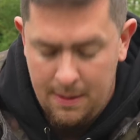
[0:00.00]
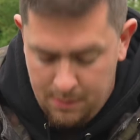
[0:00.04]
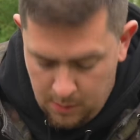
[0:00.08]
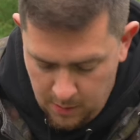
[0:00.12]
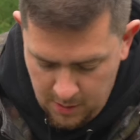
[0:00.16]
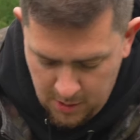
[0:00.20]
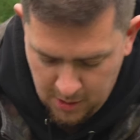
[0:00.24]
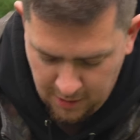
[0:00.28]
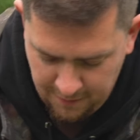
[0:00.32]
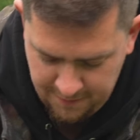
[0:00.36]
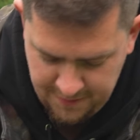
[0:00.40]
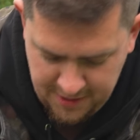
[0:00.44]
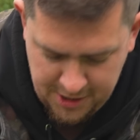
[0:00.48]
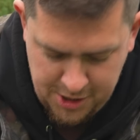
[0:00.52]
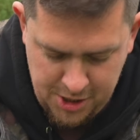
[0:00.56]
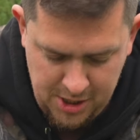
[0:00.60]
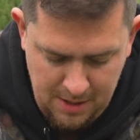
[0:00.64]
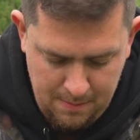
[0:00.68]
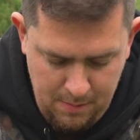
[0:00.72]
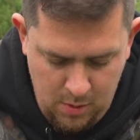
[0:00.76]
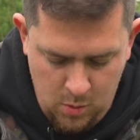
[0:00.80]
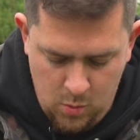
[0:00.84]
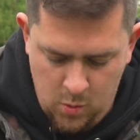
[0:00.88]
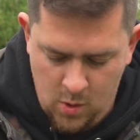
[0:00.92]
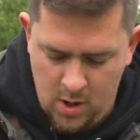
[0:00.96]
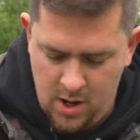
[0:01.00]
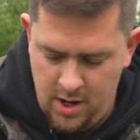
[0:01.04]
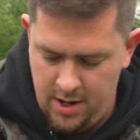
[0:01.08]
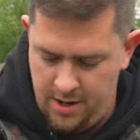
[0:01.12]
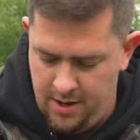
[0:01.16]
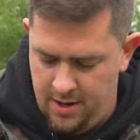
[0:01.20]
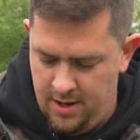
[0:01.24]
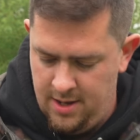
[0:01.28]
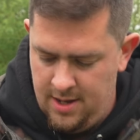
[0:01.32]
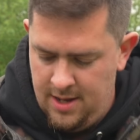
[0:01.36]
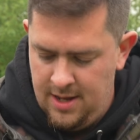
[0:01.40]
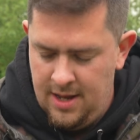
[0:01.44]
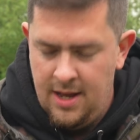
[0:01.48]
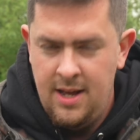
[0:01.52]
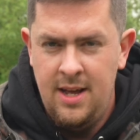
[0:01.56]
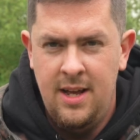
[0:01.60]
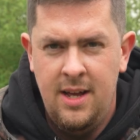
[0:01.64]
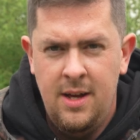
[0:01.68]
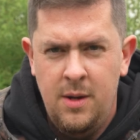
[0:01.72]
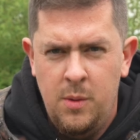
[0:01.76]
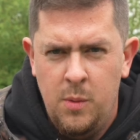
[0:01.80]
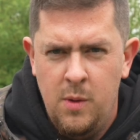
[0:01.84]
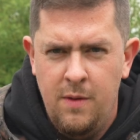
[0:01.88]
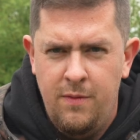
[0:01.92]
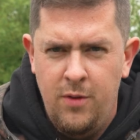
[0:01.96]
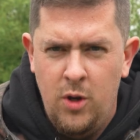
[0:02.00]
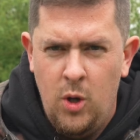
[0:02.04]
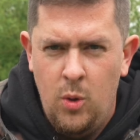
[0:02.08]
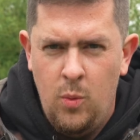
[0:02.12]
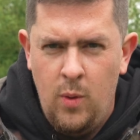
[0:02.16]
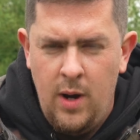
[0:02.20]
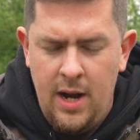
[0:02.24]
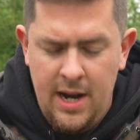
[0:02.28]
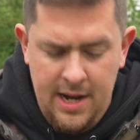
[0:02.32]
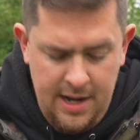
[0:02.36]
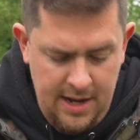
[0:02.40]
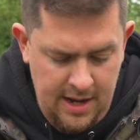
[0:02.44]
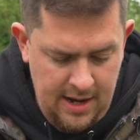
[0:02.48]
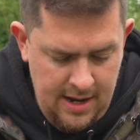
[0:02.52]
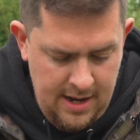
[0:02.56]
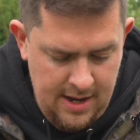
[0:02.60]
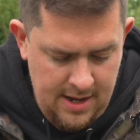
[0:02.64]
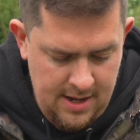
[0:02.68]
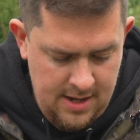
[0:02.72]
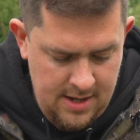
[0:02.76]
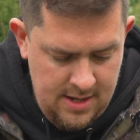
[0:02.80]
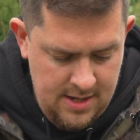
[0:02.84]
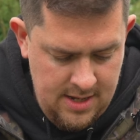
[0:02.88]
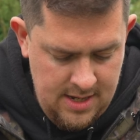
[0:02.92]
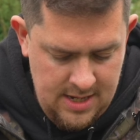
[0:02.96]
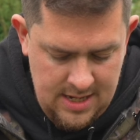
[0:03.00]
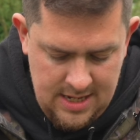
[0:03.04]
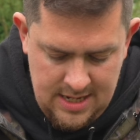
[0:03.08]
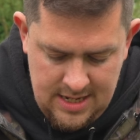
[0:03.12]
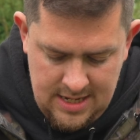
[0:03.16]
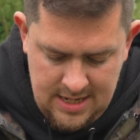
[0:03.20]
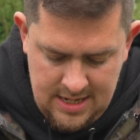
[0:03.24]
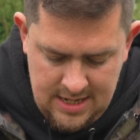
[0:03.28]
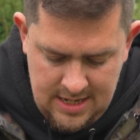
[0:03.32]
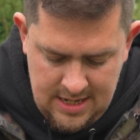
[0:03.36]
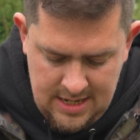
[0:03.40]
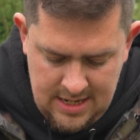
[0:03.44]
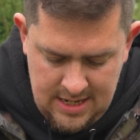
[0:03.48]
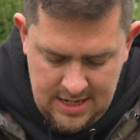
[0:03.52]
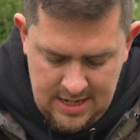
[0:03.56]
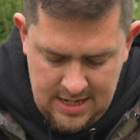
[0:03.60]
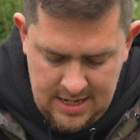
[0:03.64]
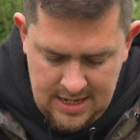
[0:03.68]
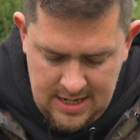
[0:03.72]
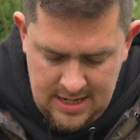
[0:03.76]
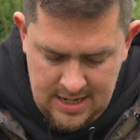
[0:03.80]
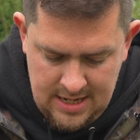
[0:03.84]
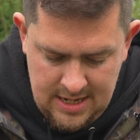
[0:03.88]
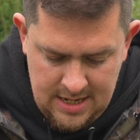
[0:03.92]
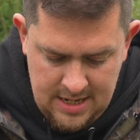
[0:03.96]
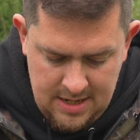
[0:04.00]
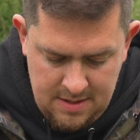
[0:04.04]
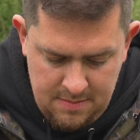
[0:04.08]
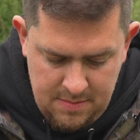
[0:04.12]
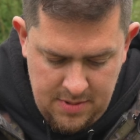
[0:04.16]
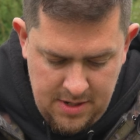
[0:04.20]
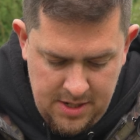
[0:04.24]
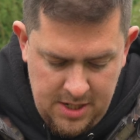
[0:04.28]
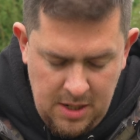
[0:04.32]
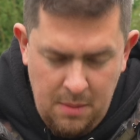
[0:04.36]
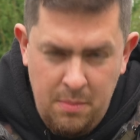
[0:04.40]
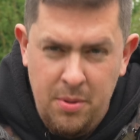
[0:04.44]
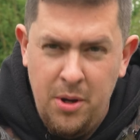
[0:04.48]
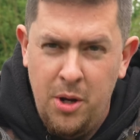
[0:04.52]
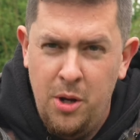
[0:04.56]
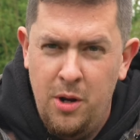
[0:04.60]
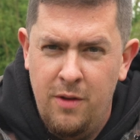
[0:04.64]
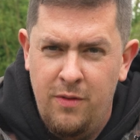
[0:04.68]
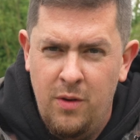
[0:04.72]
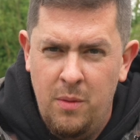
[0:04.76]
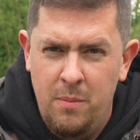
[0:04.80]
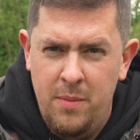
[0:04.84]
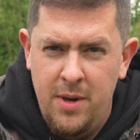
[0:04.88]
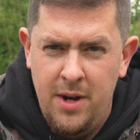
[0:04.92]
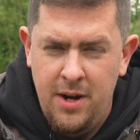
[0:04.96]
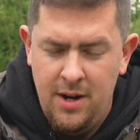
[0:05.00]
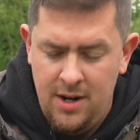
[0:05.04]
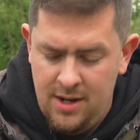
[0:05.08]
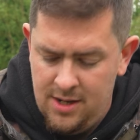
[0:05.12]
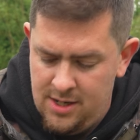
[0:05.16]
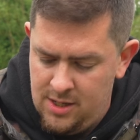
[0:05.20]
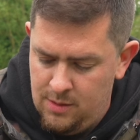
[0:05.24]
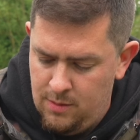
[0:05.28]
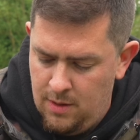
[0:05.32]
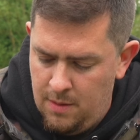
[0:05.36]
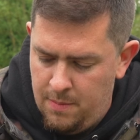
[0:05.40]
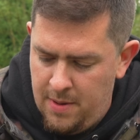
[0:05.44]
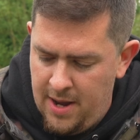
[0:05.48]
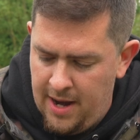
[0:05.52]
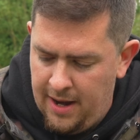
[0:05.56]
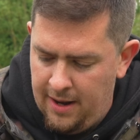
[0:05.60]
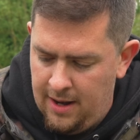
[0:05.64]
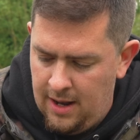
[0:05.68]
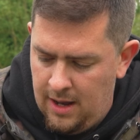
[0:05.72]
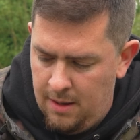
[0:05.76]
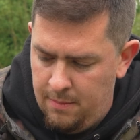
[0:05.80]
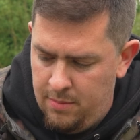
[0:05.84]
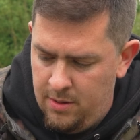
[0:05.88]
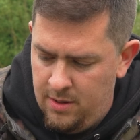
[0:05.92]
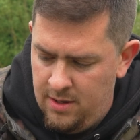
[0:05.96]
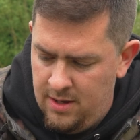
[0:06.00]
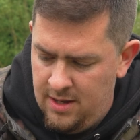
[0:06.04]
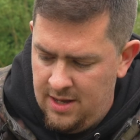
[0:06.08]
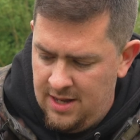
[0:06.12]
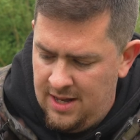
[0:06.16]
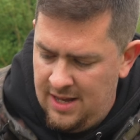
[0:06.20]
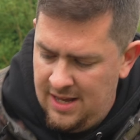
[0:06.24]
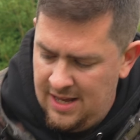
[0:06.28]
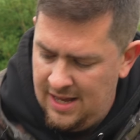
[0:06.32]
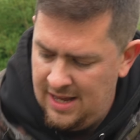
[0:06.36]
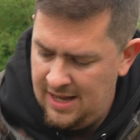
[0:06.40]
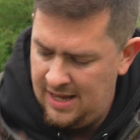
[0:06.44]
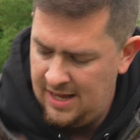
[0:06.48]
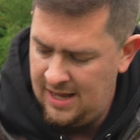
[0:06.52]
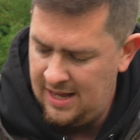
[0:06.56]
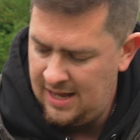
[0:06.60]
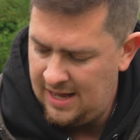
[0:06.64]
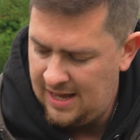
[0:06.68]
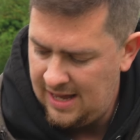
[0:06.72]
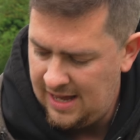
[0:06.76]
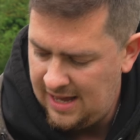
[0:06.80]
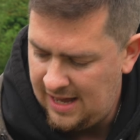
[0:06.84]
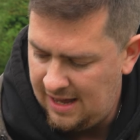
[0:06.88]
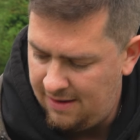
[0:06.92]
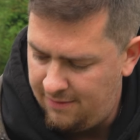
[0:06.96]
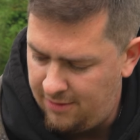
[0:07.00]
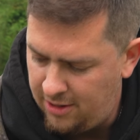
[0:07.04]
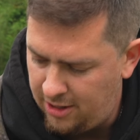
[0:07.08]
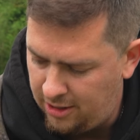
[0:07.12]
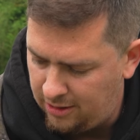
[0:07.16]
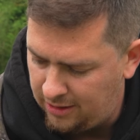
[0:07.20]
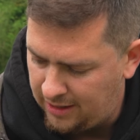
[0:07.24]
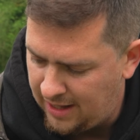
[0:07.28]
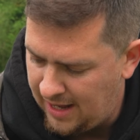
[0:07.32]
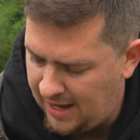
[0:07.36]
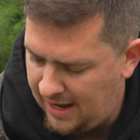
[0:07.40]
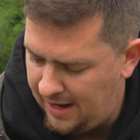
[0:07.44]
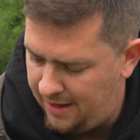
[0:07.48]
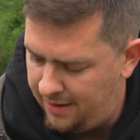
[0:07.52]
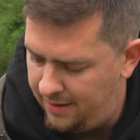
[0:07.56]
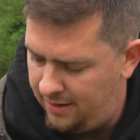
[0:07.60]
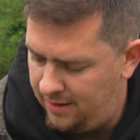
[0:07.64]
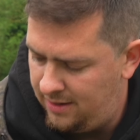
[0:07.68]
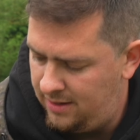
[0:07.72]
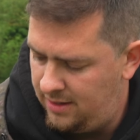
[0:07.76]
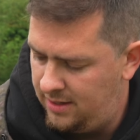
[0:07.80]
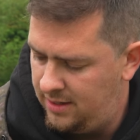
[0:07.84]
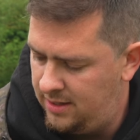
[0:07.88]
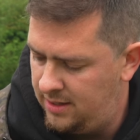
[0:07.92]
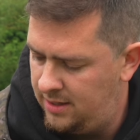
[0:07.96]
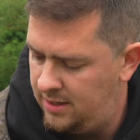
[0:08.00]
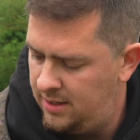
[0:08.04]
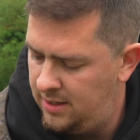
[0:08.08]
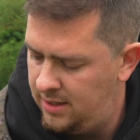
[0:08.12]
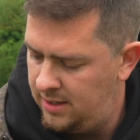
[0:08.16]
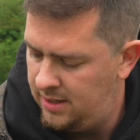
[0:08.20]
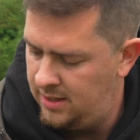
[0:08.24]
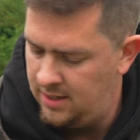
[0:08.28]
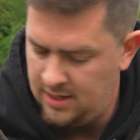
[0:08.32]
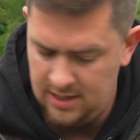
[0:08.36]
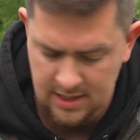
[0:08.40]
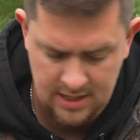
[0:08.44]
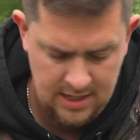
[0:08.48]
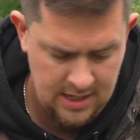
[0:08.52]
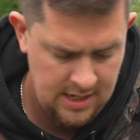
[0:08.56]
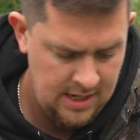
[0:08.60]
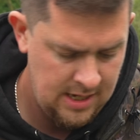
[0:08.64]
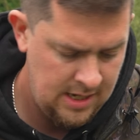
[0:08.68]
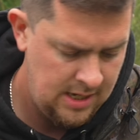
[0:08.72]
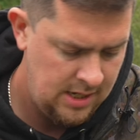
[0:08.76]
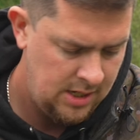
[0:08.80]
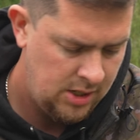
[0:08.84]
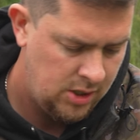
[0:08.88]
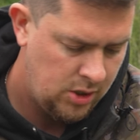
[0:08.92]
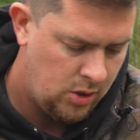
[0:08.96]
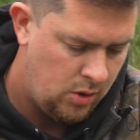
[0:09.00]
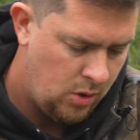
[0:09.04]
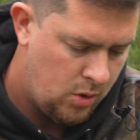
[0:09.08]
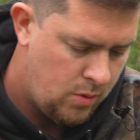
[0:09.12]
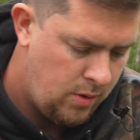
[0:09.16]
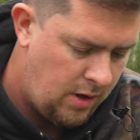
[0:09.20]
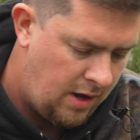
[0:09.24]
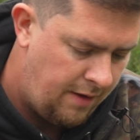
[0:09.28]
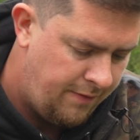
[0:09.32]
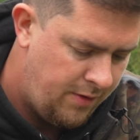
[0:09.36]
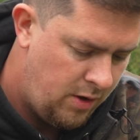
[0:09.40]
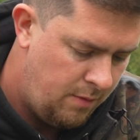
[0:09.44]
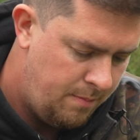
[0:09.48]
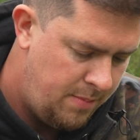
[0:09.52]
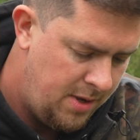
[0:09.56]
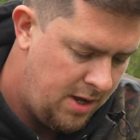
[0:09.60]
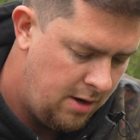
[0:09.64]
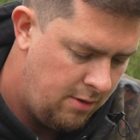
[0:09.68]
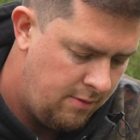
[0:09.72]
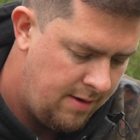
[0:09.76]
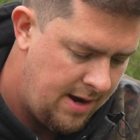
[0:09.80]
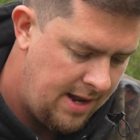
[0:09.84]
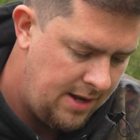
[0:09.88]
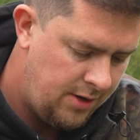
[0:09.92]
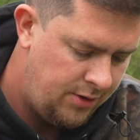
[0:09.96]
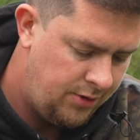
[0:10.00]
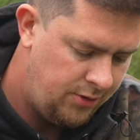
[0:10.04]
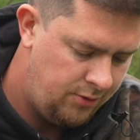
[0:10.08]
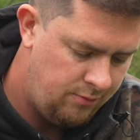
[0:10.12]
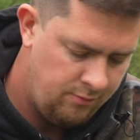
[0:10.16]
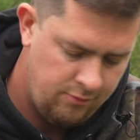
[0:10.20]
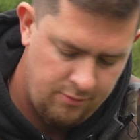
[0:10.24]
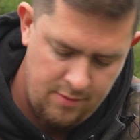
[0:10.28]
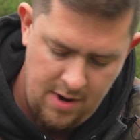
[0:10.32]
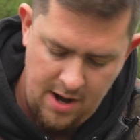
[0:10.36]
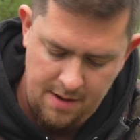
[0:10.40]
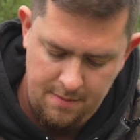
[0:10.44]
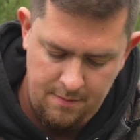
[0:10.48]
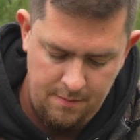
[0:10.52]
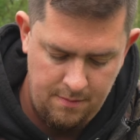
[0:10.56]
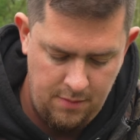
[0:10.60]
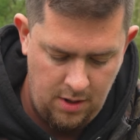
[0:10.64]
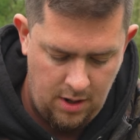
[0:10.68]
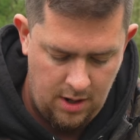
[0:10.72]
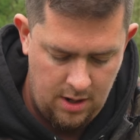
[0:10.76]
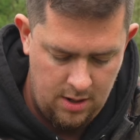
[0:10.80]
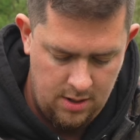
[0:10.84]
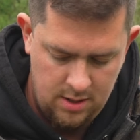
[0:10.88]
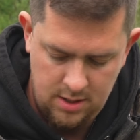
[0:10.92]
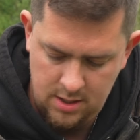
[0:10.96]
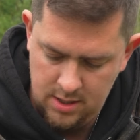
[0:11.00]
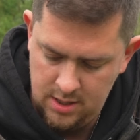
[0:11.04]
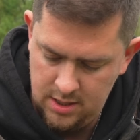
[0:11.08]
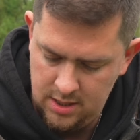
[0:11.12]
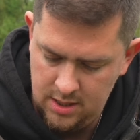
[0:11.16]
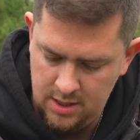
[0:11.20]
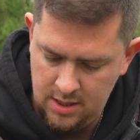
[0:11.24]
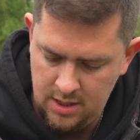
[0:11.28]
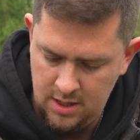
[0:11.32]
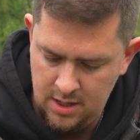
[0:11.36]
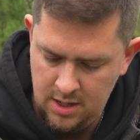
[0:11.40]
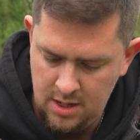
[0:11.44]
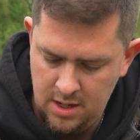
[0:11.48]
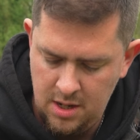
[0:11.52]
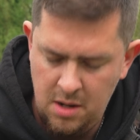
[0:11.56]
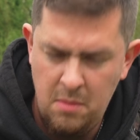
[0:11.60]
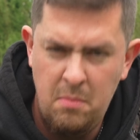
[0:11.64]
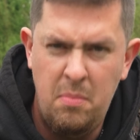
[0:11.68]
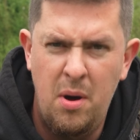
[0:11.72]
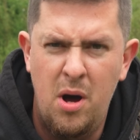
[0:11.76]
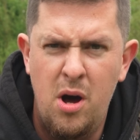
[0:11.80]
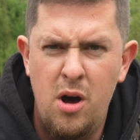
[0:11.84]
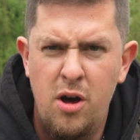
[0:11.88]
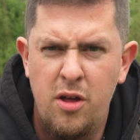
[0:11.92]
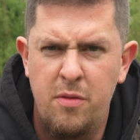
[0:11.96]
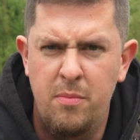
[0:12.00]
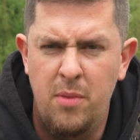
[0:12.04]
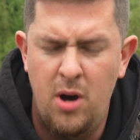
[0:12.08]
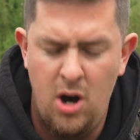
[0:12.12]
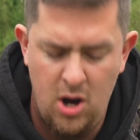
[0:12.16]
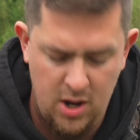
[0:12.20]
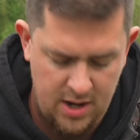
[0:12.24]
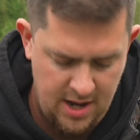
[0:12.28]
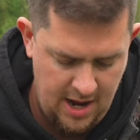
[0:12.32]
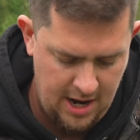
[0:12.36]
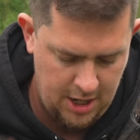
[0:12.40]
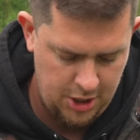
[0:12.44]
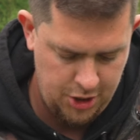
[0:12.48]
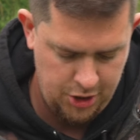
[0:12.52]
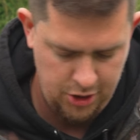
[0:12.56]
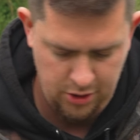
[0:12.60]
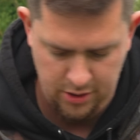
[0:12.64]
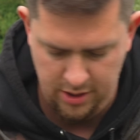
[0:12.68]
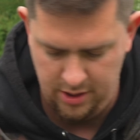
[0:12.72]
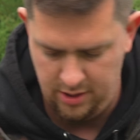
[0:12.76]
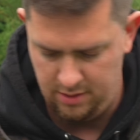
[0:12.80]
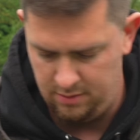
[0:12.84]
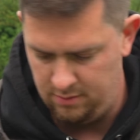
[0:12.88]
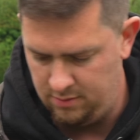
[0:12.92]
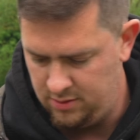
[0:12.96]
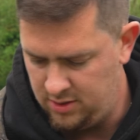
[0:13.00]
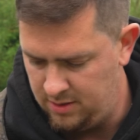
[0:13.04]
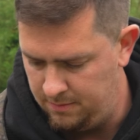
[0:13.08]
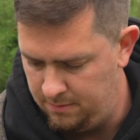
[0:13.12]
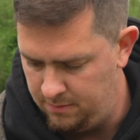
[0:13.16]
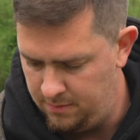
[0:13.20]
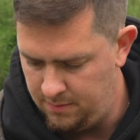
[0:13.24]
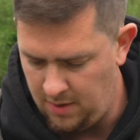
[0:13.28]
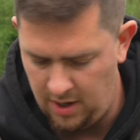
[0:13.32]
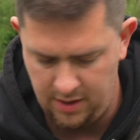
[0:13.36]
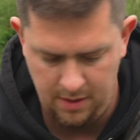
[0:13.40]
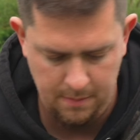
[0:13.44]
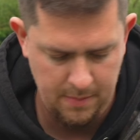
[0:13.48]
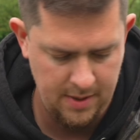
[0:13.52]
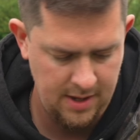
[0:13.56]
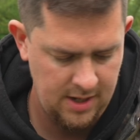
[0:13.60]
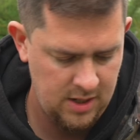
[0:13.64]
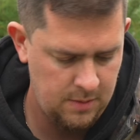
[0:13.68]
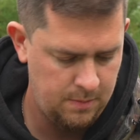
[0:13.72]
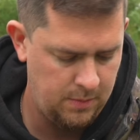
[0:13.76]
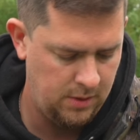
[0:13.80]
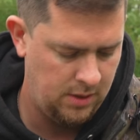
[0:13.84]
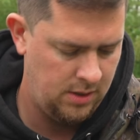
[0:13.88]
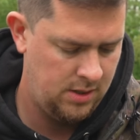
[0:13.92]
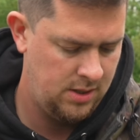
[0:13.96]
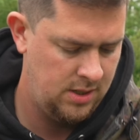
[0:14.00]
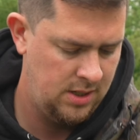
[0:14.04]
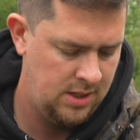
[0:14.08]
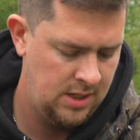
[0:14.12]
people, we got fish number 1. We've not weighed it yet. That's a beautiful mirror, so we'll pick it up, have a little gander. Got quite a few bit of red like birthmark action on it and some other bits, but